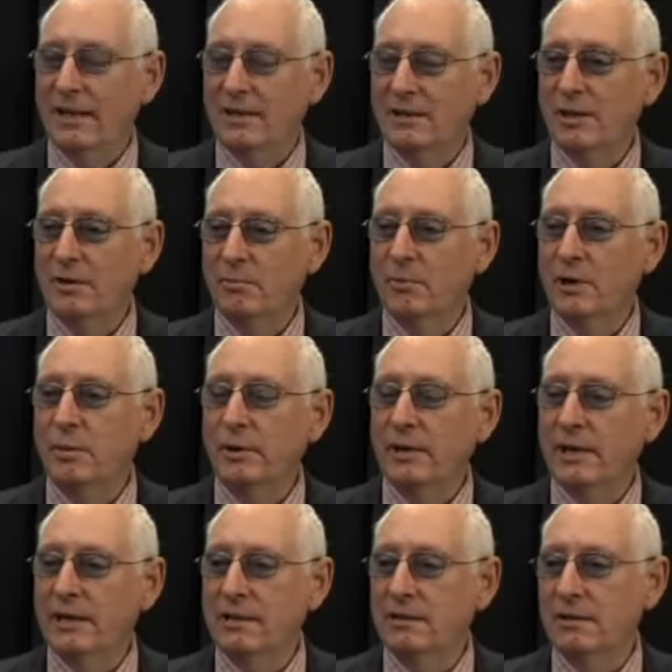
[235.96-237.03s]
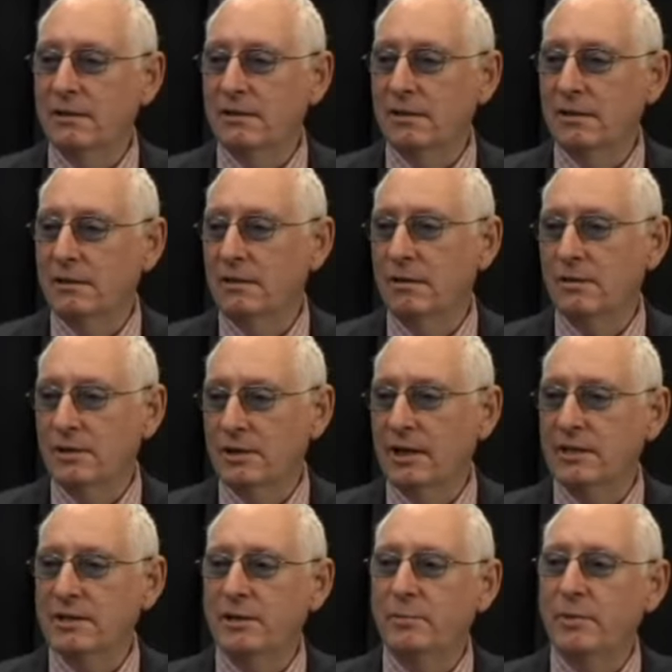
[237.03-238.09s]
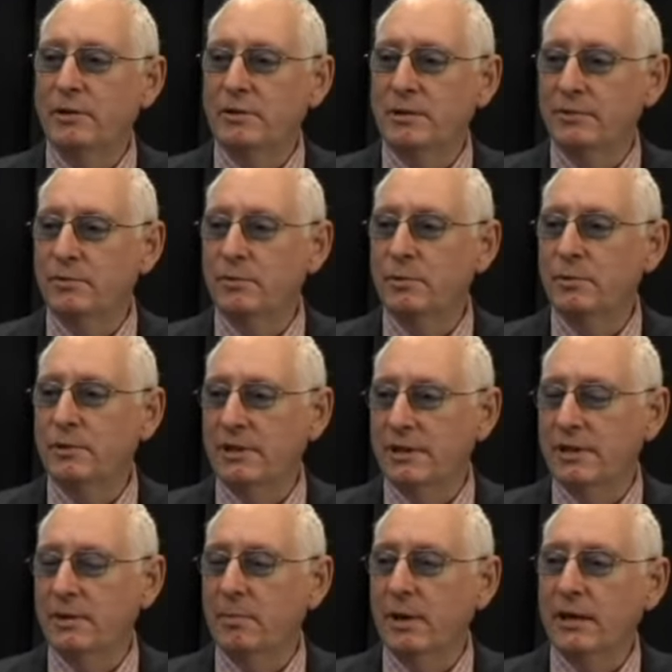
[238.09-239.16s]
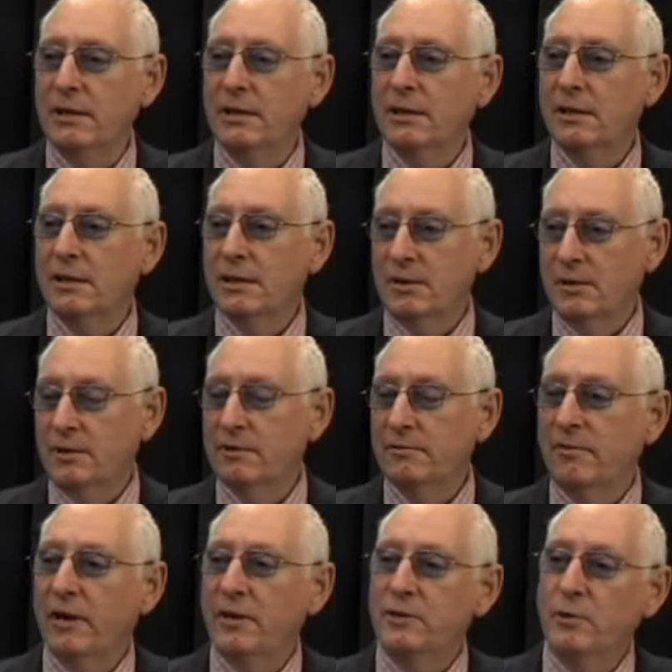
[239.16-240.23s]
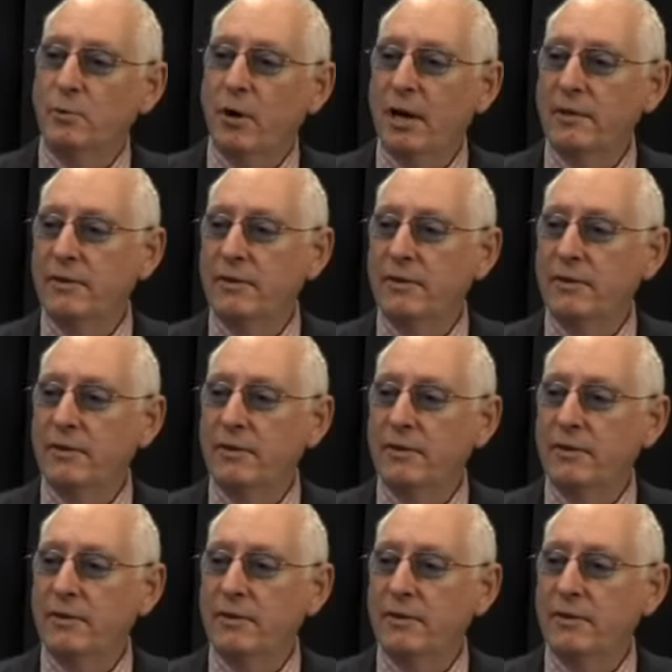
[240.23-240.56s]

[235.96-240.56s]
so Melbourne is not just the most livable city, but you could find your wife